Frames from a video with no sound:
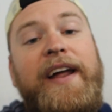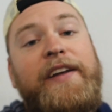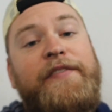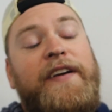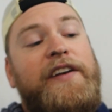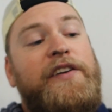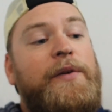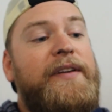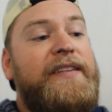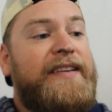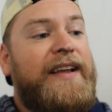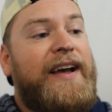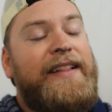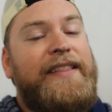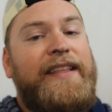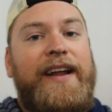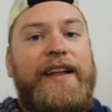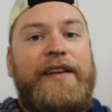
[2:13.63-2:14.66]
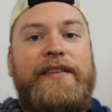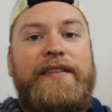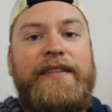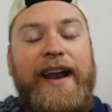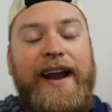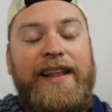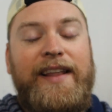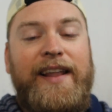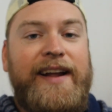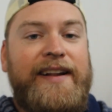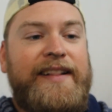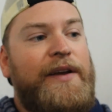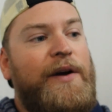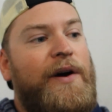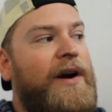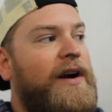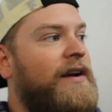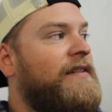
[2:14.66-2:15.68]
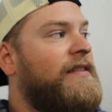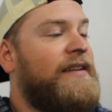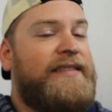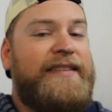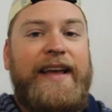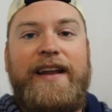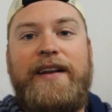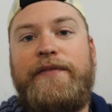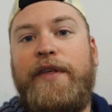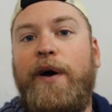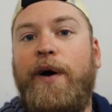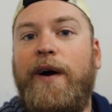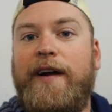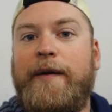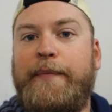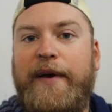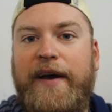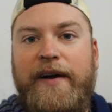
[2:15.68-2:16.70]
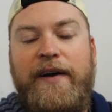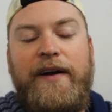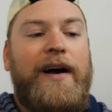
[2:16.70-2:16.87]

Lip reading: if I do decide that I like the ARC, the sound of the ARC better,